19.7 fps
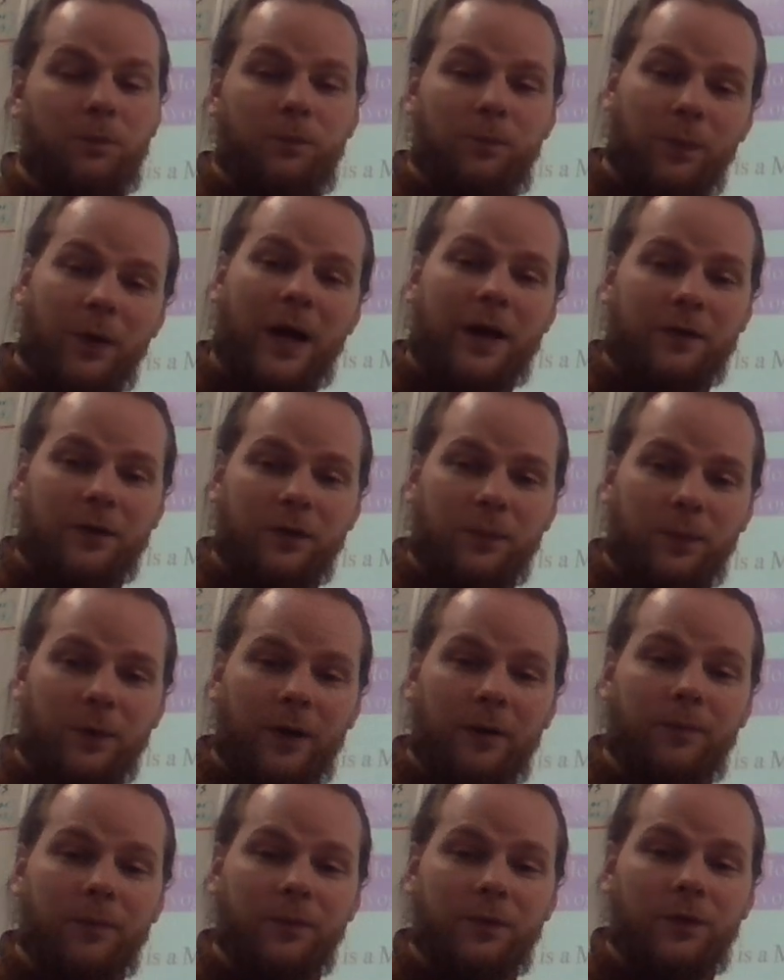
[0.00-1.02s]
practice
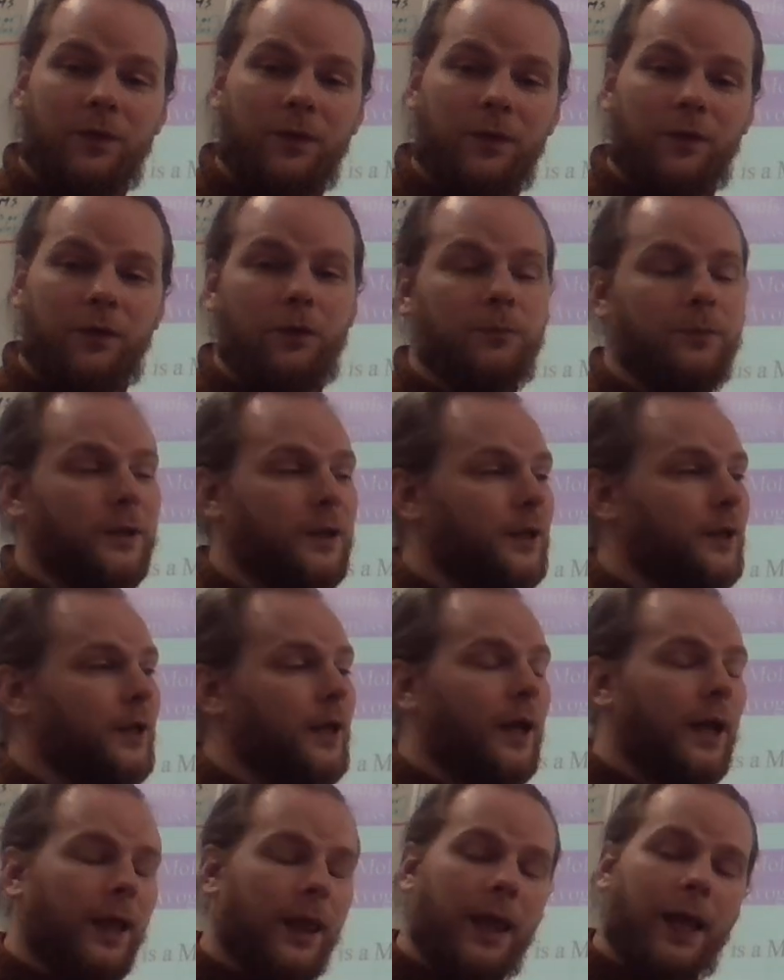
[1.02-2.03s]
problems. So
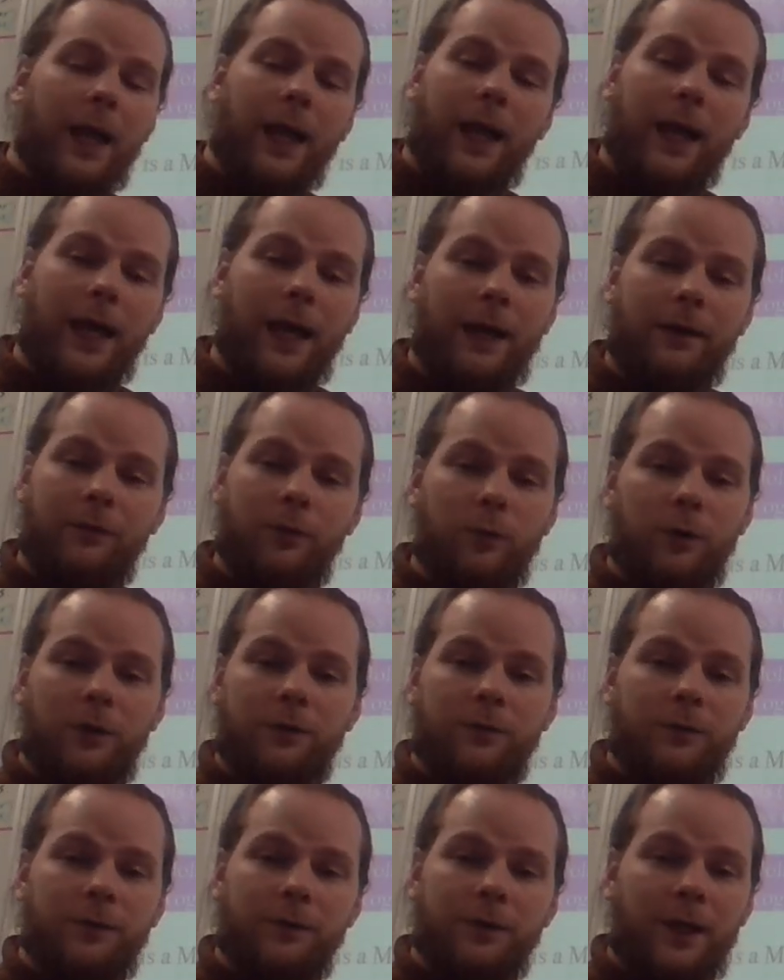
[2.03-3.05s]
have a
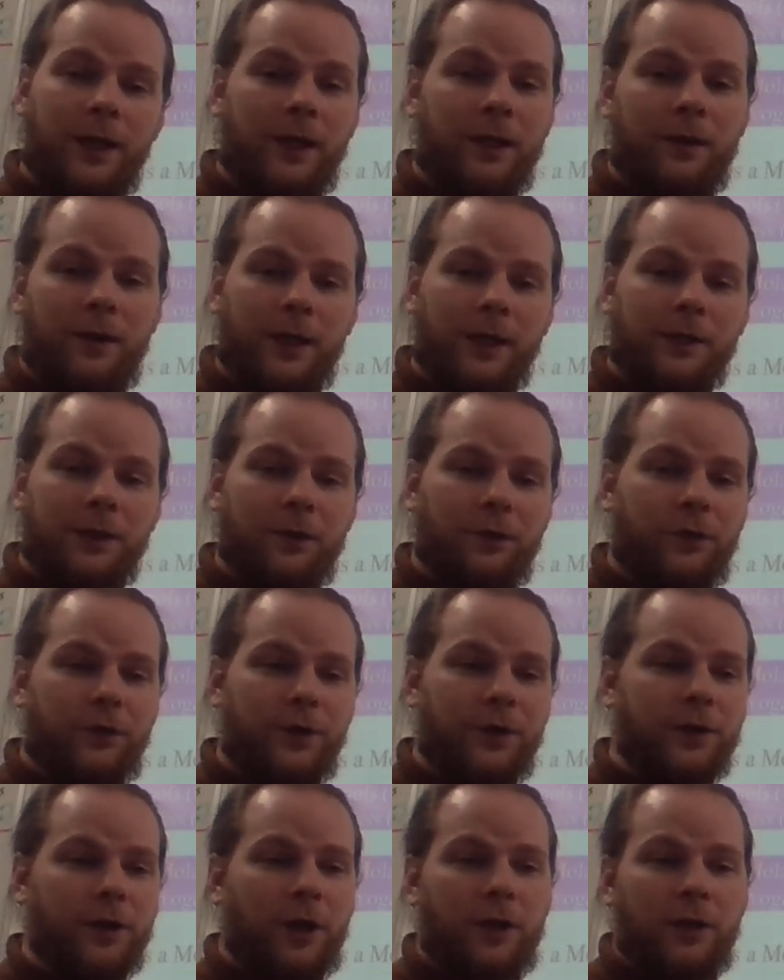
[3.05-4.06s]
wonderful day, and I'll see
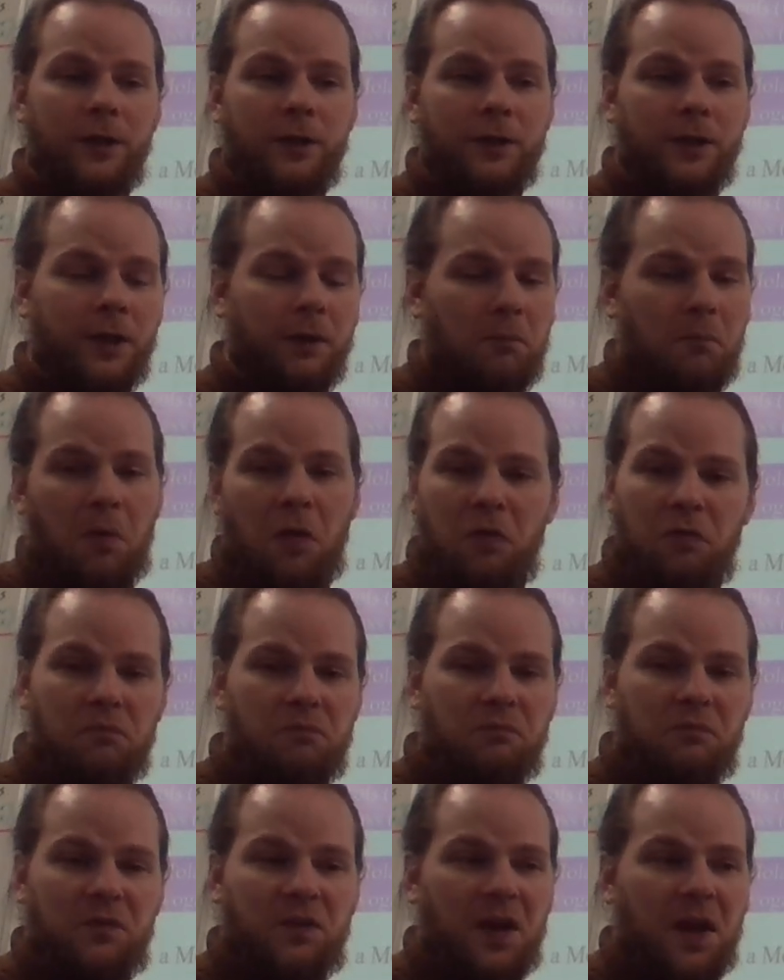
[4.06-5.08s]
y'all in like
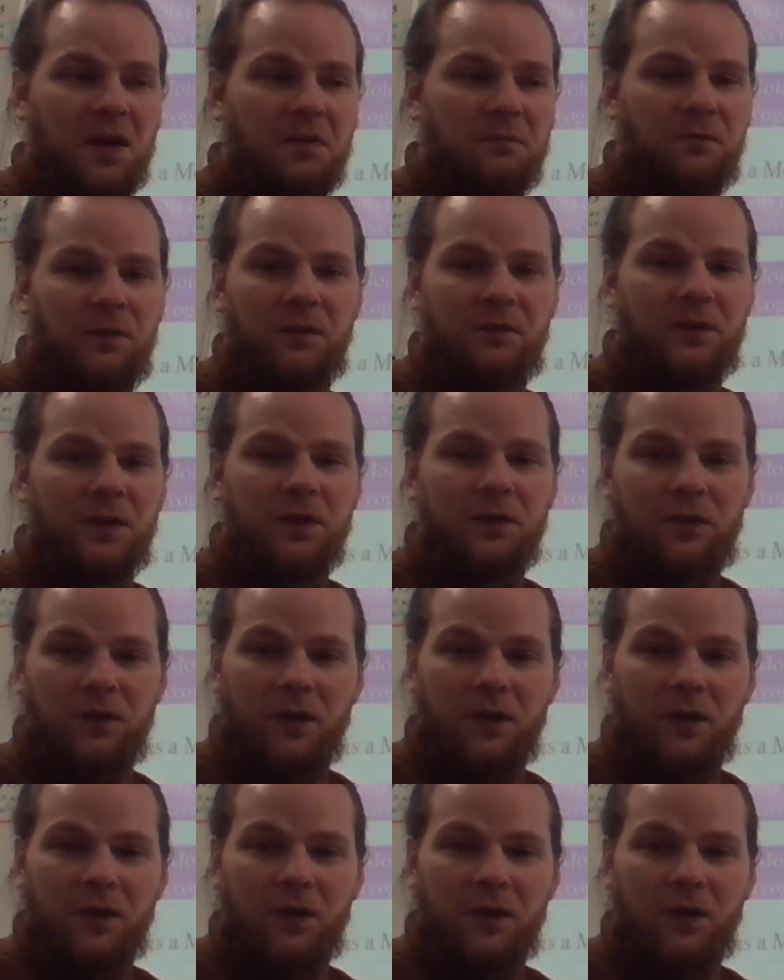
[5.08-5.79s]
10, 15